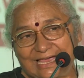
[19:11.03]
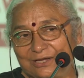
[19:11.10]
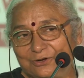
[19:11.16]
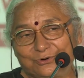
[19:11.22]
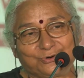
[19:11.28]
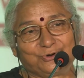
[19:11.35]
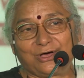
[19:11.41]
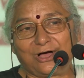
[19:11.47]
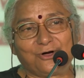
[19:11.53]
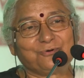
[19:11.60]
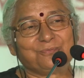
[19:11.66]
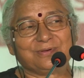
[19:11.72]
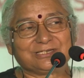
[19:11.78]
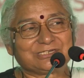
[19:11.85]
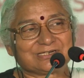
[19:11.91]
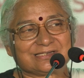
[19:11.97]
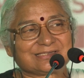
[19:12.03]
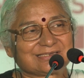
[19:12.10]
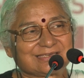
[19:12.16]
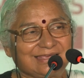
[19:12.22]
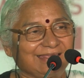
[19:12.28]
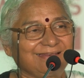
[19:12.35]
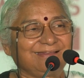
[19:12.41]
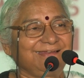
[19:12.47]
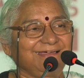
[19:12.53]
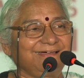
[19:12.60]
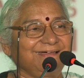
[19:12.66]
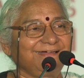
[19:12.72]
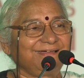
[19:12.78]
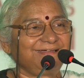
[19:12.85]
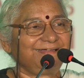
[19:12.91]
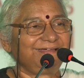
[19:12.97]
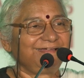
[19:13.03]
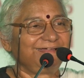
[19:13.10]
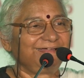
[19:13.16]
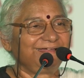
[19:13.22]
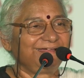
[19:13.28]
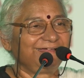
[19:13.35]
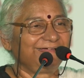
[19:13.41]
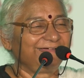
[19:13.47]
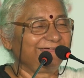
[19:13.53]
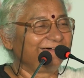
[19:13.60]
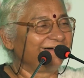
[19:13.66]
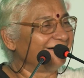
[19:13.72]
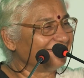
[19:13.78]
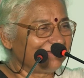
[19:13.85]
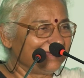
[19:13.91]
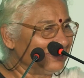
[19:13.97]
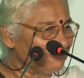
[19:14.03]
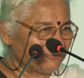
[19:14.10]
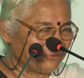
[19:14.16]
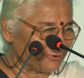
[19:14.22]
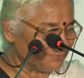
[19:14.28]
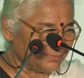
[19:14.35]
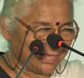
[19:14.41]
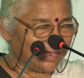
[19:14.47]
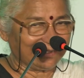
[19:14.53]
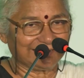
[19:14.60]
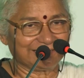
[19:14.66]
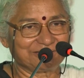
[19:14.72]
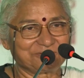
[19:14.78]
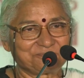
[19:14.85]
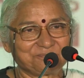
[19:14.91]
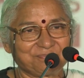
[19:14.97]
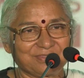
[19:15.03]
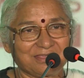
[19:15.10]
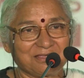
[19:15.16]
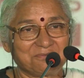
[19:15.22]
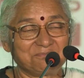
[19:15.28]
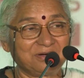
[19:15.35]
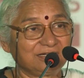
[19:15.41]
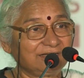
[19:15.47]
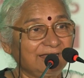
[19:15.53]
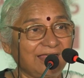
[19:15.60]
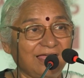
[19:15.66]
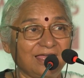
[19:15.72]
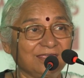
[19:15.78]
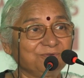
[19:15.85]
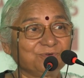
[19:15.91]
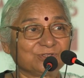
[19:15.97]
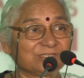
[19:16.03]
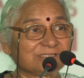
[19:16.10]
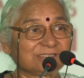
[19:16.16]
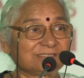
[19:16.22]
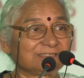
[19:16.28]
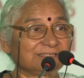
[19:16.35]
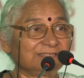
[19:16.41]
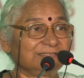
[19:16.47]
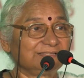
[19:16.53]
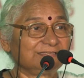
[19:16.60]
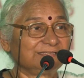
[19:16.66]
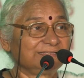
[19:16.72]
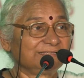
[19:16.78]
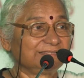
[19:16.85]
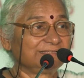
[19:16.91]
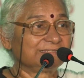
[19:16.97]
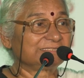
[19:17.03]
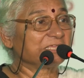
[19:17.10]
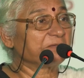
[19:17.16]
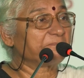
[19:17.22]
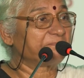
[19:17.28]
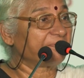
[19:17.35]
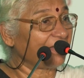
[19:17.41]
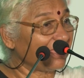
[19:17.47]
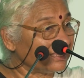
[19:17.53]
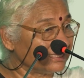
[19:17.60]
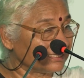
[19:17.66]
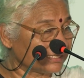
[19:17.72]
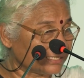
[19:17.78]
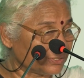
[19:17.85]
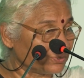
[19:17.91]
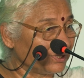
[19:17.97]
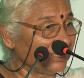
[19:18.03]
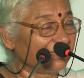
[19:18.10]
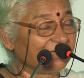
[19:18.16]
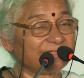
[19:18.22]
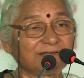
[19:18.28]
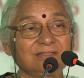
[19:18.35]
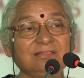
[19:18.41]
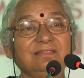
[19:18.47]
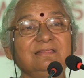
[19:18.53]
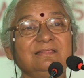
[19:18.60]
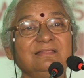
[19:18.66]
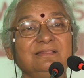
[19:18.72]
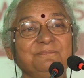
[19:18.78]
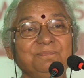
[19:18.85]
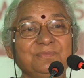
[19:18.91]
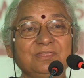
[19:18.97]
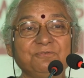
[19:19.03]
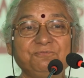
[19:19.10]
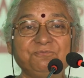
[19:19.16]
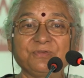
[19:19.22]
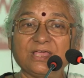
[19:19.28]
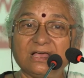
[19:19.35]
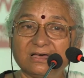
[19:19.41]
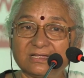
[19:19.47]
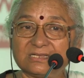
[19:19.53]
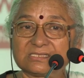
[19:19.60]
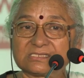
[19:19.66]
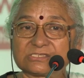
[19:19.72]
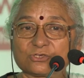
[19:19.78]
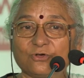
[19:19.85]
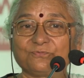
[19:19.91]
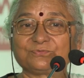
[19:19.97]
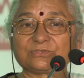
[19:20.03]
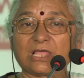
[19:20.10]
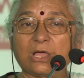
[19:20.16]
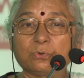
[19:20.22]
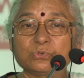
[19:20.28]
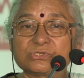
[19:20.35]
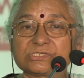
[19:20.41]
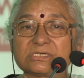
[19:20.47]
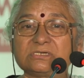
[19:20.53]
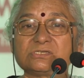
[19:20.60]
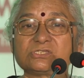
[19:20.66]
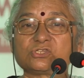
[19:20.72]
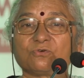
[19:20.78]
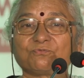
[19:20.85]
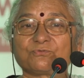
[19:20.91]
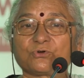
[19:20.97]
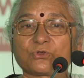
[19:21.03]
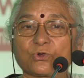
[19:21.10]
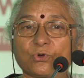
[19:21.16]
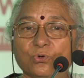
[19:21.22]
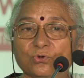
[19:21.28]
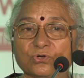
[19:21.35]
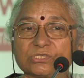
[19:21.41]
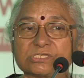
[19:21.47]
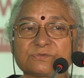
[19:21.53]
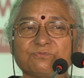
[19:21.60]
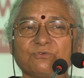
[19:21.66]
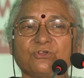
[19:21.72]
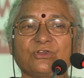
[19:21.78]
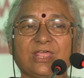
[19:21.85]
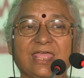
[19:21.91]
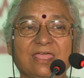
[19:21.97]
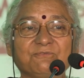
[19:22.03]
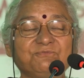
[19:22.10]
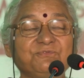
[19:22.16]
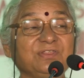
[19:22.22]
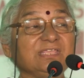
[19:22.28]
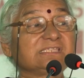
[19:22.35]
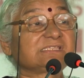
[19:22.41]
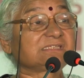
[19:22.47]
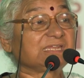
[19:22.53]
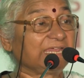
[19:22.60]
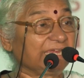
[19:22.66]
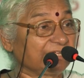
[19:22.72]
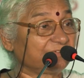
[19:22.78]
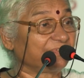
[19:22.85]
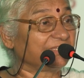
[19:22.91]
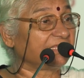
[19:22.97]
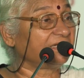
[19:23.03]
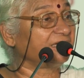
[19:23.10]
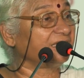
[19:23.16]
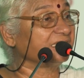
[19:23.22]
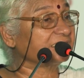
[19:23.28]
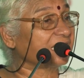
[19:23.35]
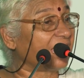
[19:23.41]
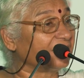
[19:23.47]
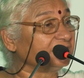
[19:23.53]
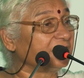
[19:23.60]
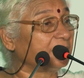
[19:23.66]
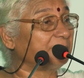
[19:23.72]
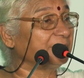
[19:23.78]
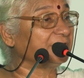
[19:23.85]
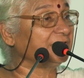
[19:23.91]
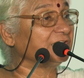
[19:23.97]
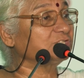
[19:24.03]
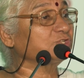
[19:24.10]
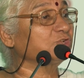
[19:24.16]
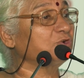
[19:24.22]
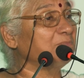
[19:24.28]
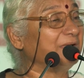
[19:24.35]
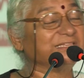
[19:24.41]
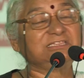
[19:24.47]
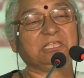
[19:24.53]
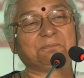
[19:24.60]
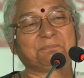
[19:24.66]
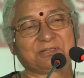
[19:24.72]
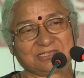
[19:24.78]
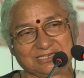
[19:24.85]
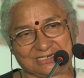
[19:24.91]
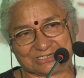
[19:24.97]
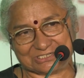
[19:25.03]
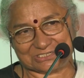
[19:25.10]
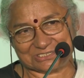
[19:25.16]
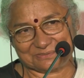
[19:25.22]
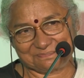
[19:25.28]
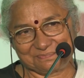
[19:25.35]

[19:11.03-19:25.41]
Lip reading: I don't know how much is Kerala earning from that. But I was surprised to hear the figures of thousands of crores for every state, whether it is Andhra Pradesh or Madhya Pradesh.